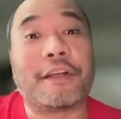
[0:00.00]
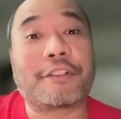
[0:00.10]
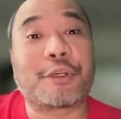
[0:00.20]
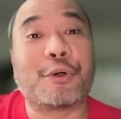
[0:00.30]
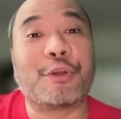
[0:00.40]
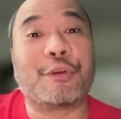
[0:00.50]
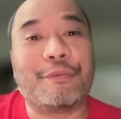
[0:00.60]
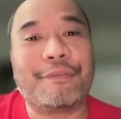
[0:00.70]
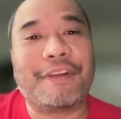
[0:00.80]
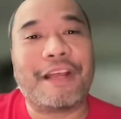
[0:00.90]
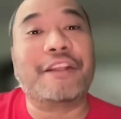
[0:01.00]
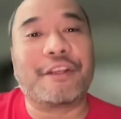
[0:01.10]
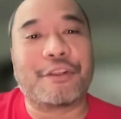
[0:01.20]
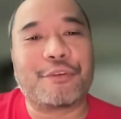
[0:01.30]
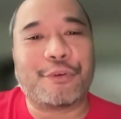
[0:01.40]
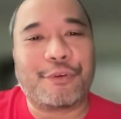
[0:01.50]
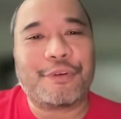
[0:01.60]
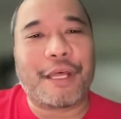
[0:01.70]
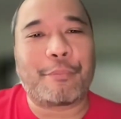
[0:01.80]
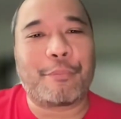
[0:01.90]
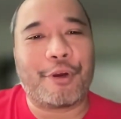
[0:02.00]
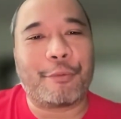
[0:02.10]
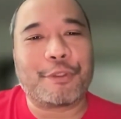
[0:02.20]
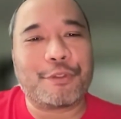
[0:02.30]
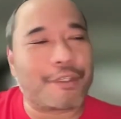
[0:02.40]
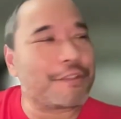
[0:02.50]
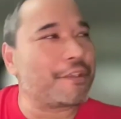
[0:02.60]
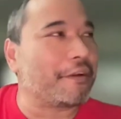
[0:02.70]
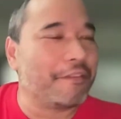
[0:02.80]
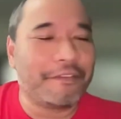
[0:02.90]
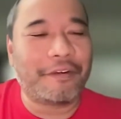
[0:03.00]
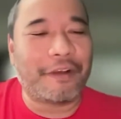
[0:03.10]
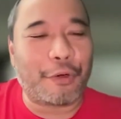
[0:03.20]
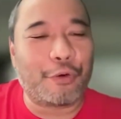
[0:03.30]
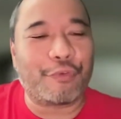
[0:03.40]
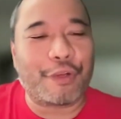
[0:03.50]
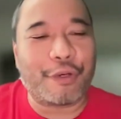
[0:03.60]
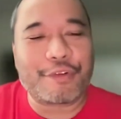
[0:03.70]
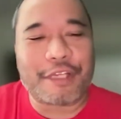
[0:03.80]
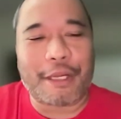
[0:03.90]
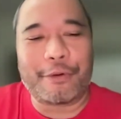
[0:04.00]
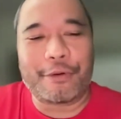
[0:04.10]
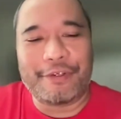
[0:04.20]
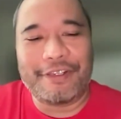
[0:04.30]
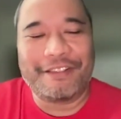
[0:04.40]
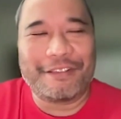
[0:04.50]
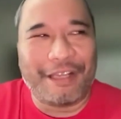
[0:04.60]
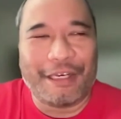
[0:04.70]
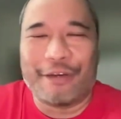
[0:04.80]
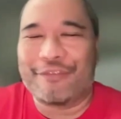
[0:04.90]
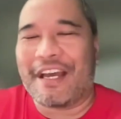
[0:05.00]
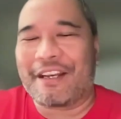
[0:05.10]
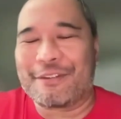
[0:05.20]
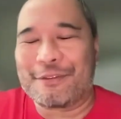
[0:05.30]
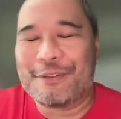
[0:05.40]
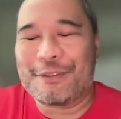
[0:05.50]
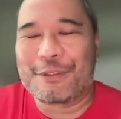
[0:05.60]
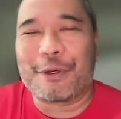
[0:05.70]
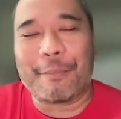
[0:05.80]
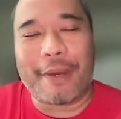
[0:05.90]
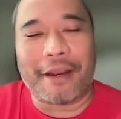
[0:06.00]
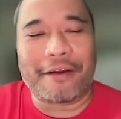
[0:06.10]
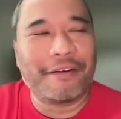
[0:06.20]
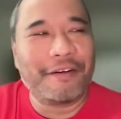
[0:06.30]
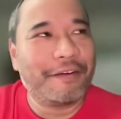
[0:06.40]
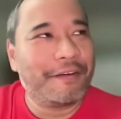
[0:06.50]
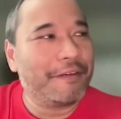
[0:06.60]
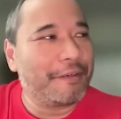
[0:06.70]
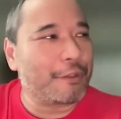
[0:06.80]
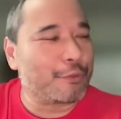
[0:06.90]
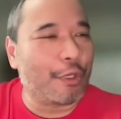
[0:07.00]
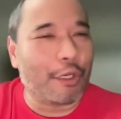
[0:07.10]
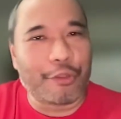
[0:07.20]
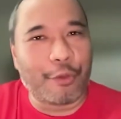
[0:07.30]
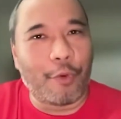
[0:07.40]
that's a good ending to that point, what you just said. I don't know if any of that going any of that is going to matter, because we all under